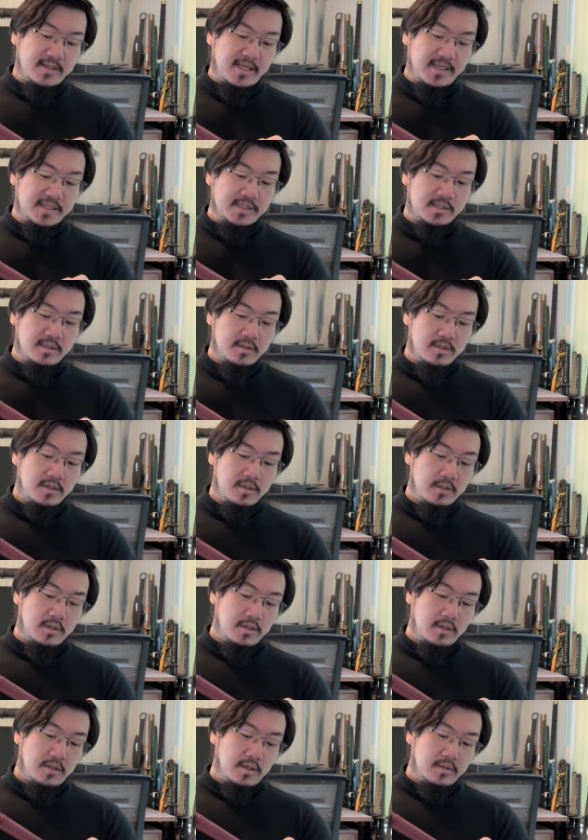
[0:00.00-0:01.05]
these
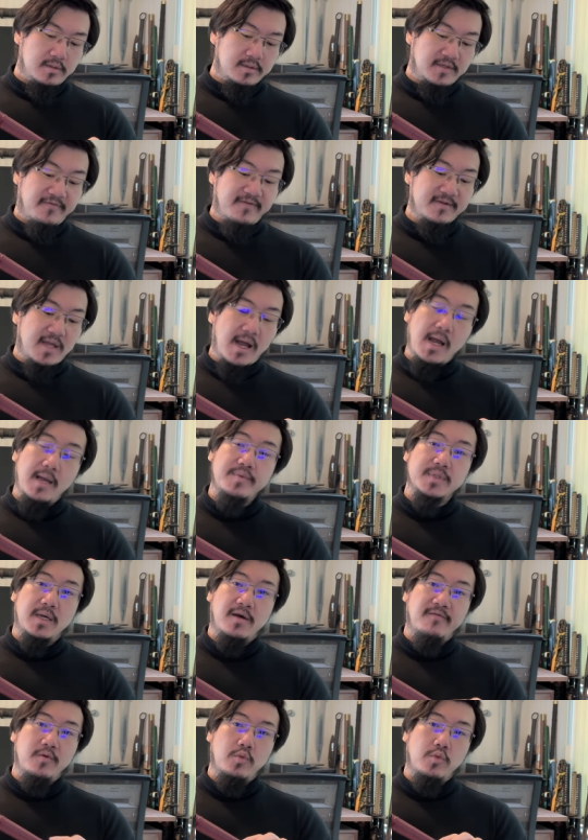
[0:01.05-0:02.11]
different types
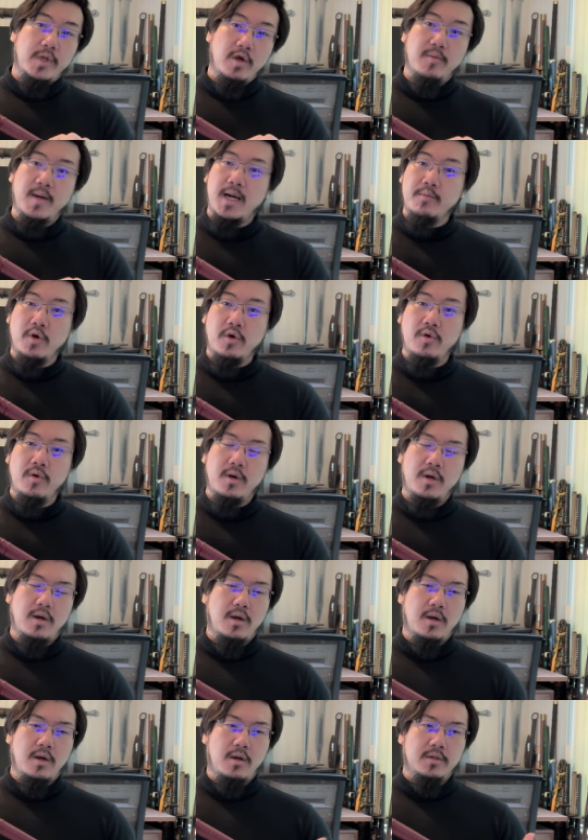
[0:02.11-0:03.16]
of wheel pommel
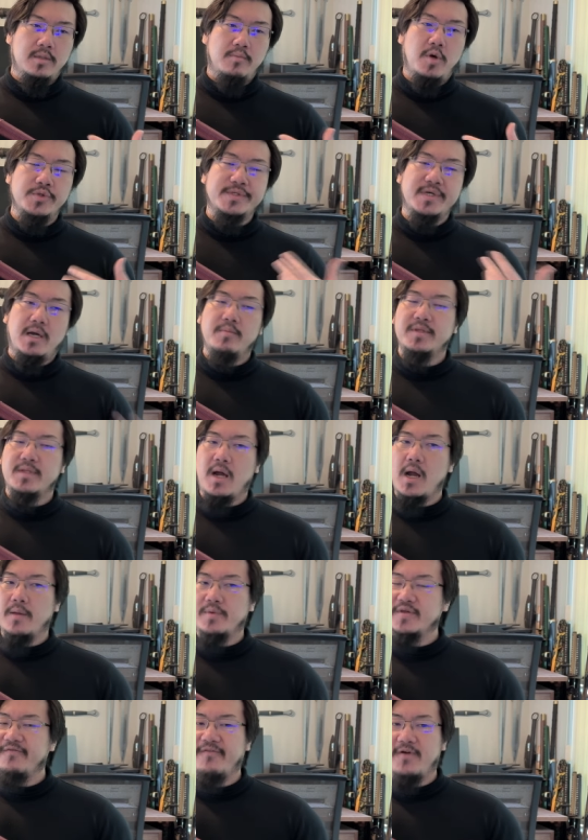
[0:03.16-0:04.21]
are the most common
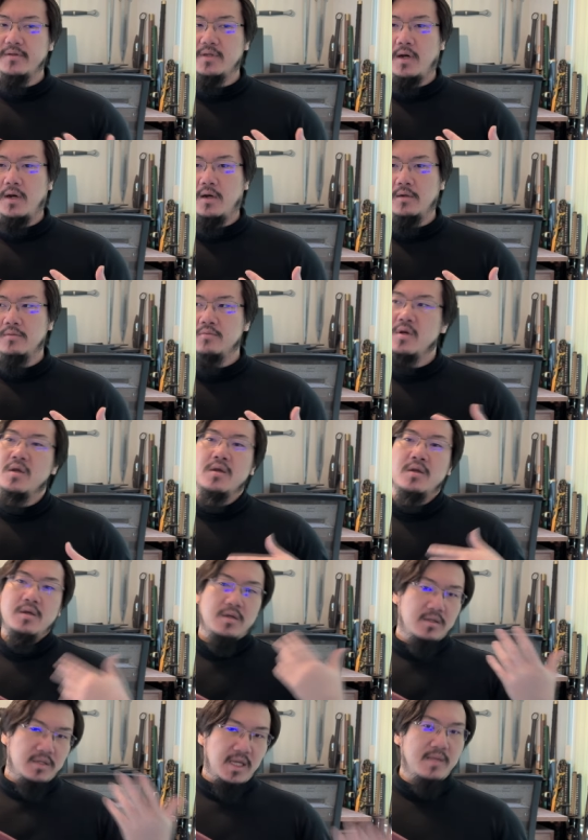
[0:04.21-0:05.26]
types found on um,
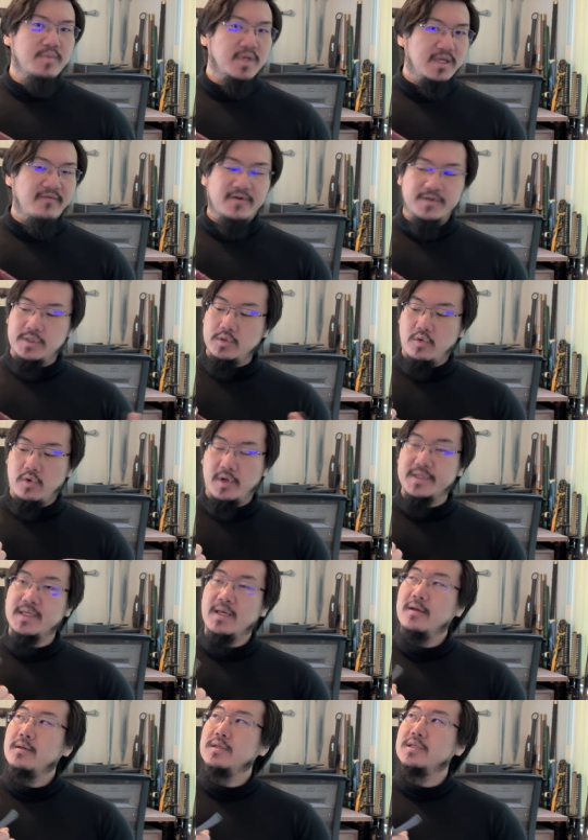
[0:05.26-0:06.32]
late medieval
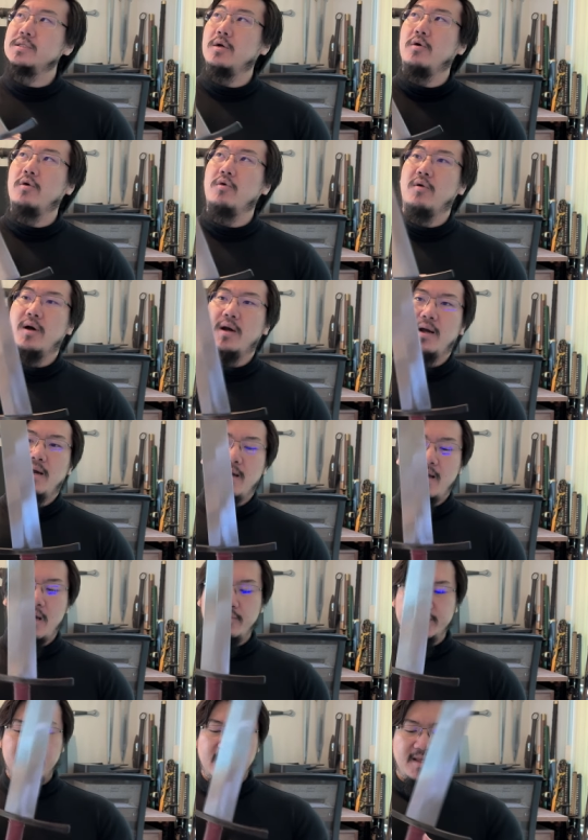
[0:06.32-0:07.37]
swords. So
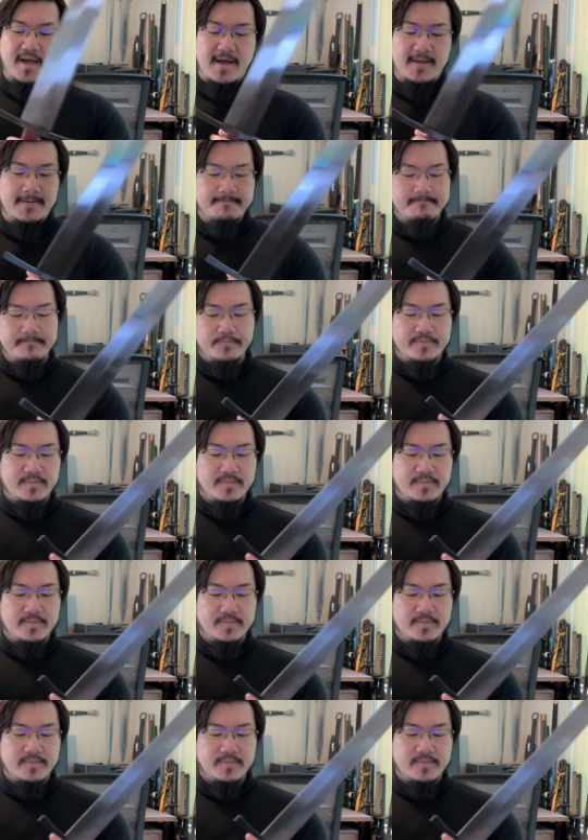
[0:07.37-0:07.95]
I would say that